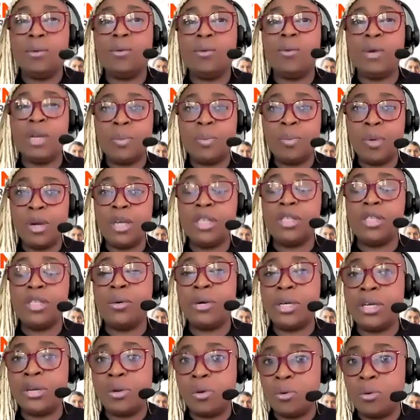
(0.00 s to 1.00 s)
when the policy
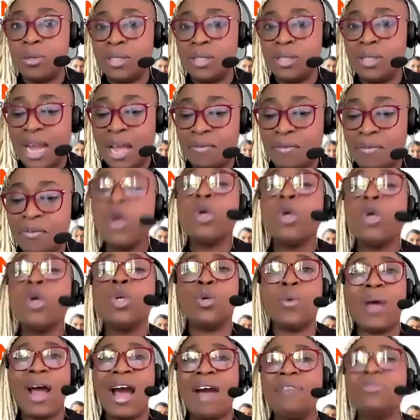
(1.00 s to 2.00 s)
already goes live.
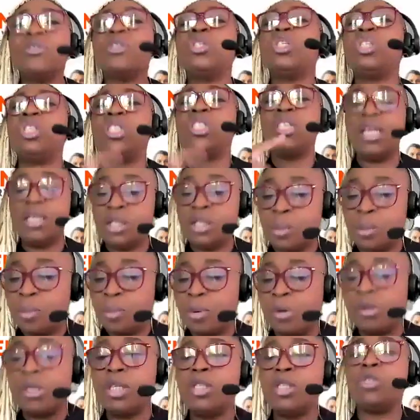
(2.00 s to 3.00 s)
You have to change your
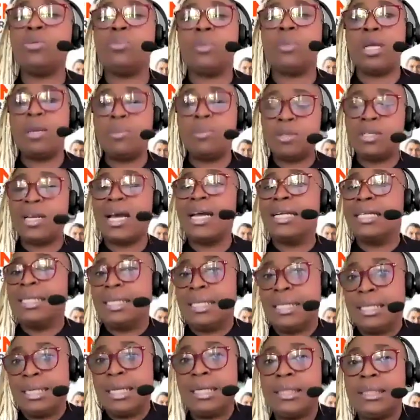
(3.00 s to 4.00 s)
policy to be able to add
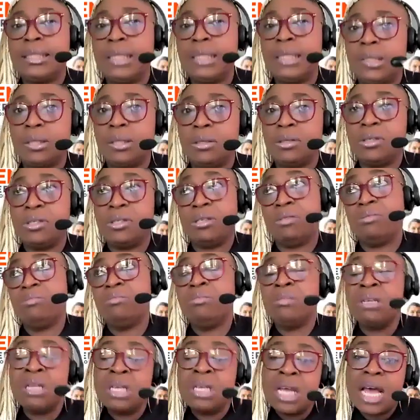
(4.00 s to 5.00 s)
indexation. So
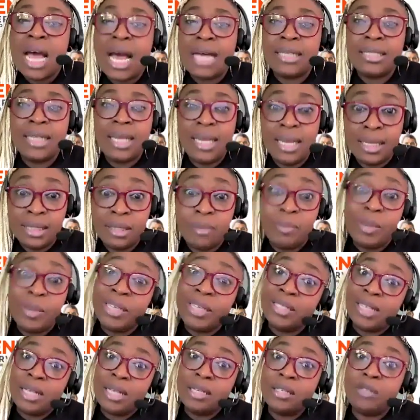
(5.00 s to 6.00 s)
I say it
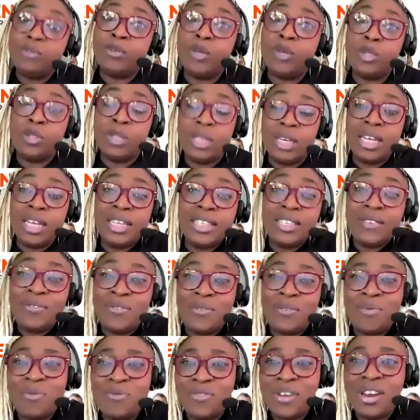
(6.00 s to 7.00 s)
makes sense for you to index it
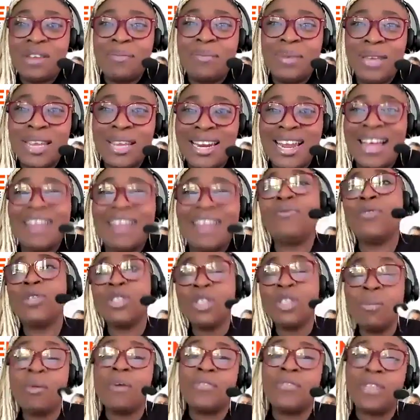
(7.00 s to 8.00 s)
from the very beginning. And for
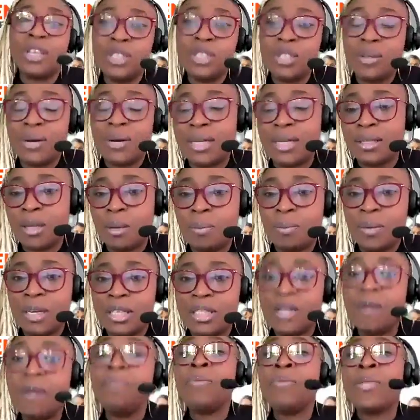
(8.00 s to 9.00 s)
some of the insurance
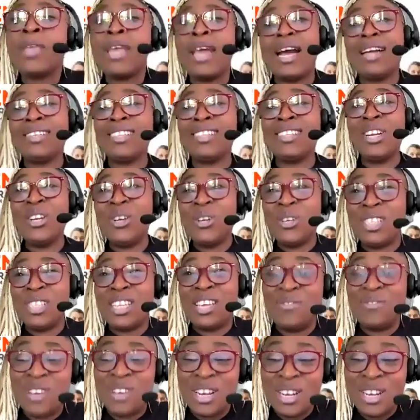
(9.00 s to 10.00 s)
companies, it actually does
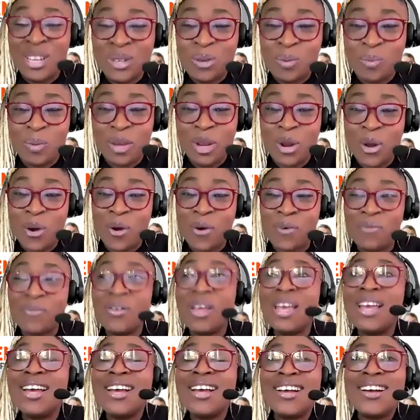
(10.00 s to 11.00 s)
give you a little bit of